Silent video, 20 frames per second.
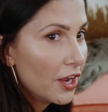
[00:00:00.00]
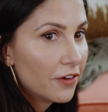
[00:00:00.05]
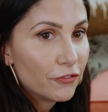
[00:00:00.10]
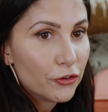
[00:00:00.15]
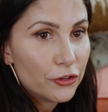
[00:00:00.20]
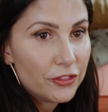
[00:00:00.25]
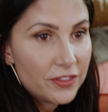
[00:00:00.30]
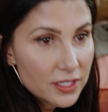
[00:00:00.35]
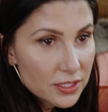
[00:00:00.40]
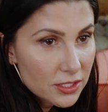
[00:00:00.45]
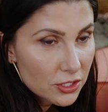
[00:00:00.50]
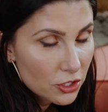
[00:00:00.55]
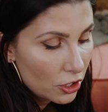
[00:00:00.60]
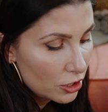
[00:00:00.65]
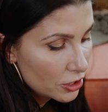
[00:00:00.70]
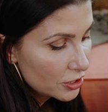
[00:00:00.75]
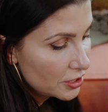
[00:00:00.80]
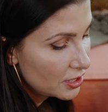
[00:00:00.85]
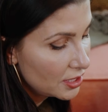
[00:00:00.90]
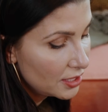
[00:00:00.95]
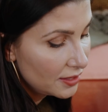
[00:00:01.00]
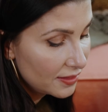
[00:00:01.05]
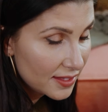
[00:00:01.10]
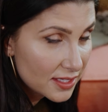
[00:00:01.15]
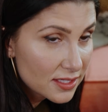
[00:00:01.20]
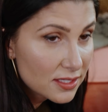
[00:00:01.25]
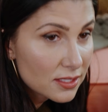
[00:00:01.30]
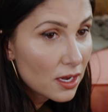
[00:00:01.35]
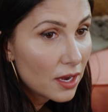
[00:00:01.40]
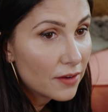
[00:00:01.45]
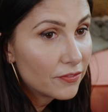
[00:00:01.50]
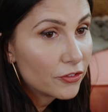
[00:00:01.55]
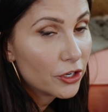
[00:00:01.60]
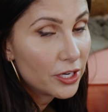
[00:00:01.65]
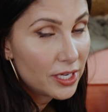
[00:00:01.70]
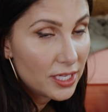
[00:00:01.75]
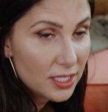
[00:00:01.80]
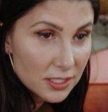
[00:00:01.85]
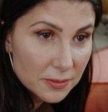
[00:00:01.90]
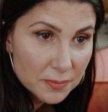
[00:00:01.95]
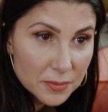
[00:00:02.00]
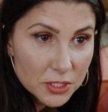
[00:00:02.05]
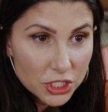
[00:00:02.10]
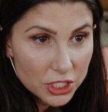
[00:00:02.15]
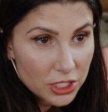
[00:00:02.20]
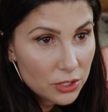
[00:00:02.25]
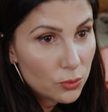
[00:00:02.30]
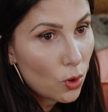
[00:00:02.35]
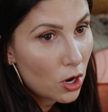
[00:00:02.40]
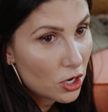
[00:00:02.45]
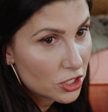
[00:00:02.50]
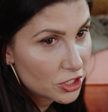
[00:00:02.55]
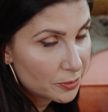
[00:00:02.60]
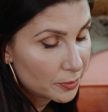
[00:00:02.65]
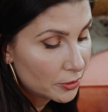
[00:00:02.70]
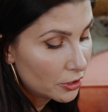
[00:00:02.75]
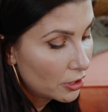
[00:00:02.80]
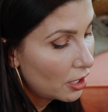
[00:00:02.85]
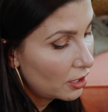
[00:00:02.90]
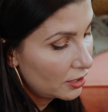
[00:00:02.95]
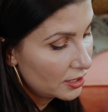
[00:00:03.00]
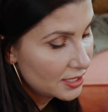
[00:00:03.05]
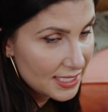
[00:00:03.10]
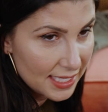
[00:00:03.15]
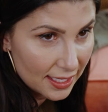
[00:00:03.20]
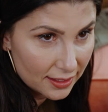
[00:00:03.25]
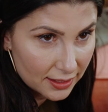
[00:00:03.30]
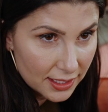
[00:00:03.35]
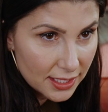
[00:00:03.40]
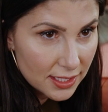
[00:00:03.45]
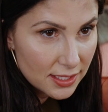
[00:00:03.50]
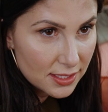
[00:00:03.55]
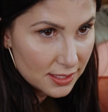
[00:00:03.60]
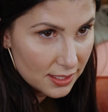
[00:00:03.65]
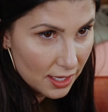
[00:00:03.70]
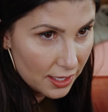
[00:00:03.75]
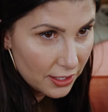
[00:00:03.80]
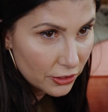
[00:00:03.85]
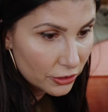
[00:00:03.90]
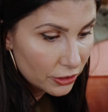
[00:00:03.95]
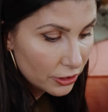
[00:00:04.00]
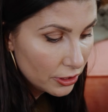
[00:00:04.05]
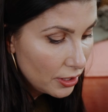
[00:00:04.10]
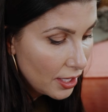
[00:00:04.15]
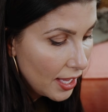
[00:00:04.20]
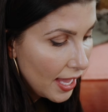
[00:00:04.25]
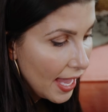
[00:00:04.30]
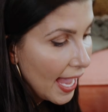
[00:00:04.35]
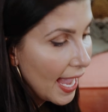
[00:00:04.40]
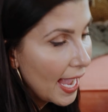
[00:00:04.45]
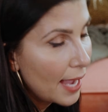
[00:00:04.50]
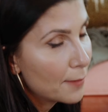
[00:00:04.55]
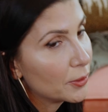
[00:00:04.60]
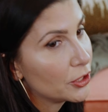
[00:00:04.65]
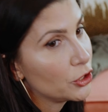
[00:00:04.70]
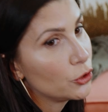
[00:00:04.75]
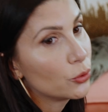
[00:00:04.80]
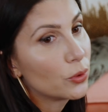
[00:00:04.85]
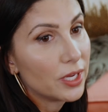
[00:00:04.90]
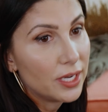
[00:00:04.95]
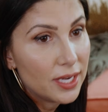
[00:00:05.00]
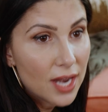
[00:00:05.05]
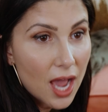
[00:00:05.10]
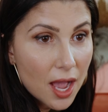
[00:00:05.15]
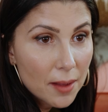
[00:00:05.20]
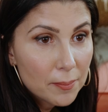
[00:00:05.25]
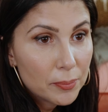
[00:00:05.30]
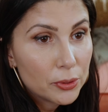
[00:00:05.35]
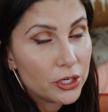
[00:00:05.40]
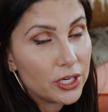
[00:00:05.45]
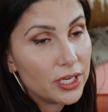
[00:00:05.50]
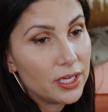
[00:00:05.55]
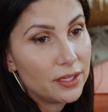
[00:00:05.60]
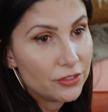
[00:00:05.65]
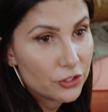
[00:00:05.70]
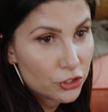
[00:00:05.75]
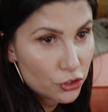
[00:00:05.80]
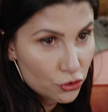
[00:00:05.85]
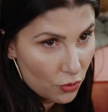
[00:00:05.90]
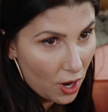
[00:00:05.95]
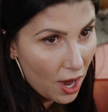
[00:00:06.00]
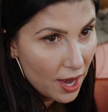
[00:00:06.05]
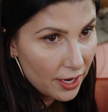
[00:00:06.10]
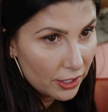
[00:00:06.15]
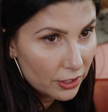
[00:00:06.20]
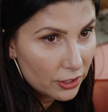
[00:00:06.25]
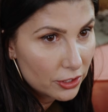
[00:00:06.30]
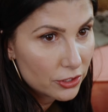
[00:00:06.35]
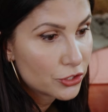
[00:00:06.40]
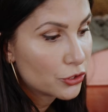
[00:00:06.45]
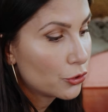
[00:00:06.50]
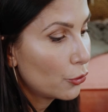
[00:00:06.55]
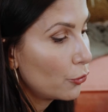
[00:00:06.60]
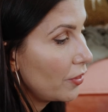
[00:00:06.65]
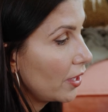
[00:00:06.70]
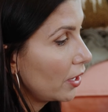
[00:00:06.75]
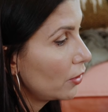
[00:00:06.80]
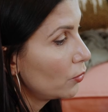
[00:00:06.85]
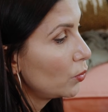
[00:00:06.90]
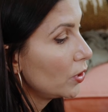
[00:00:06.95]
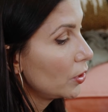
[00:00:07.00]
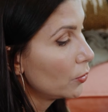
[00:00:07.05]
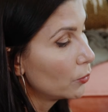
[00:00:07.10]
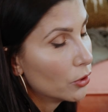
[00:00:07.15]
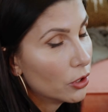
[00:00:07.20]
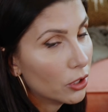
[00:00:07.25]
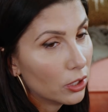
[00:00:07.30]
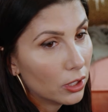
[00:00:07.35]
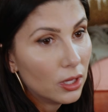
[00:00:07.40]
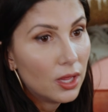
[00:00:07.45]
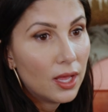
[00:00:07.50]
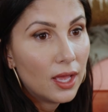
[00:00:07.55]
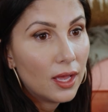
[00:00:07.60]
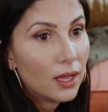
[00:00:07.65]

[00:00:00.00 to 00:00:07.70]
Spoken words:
For this car seat, this cover is machine washable on a delicate cycle, but you cannot put it in the dryer. So then we will